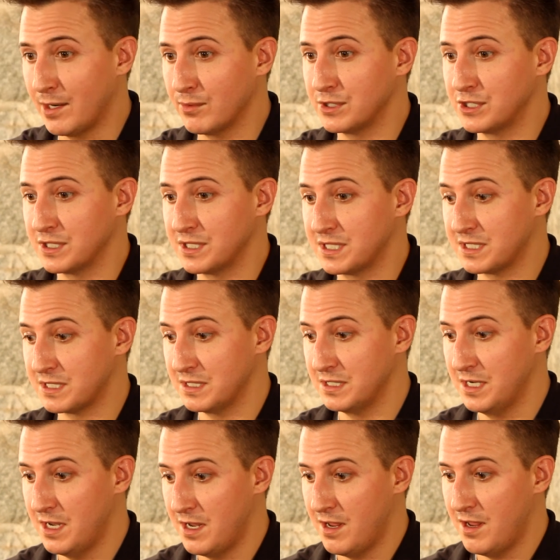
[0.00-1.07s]
would just
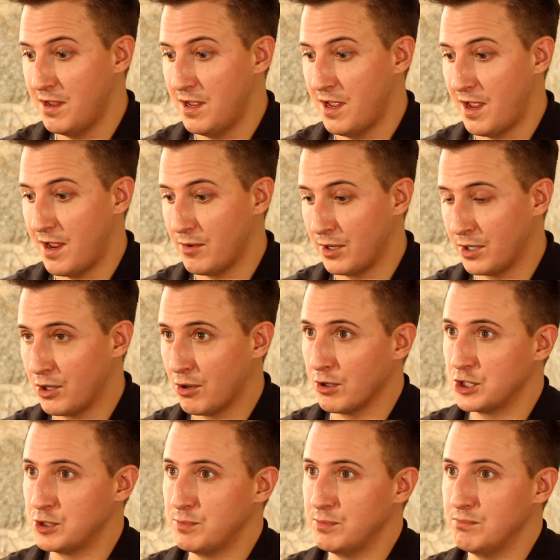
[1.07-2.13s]

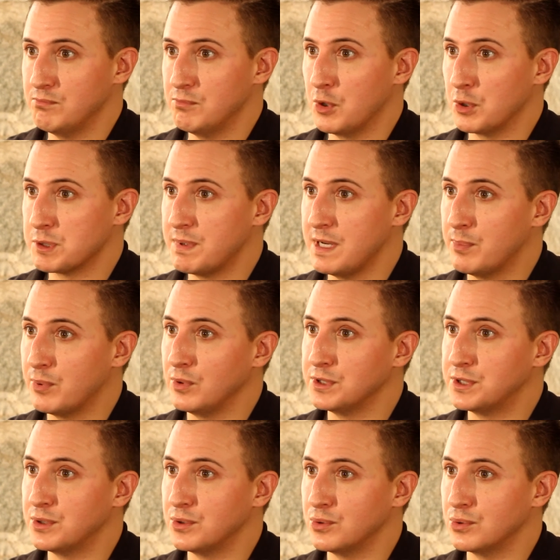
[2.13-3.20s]
encourage those people
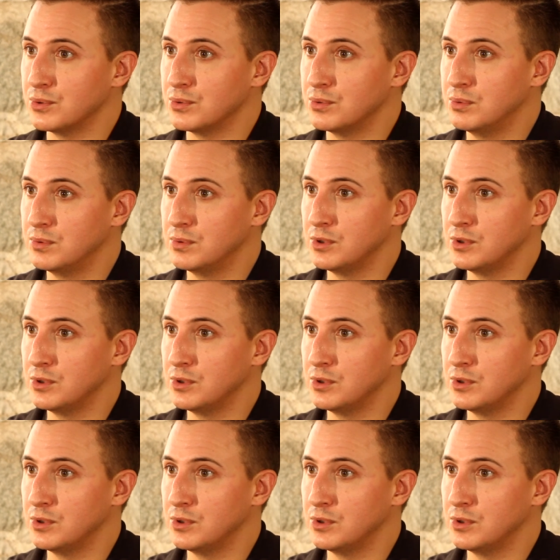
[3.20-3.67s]
to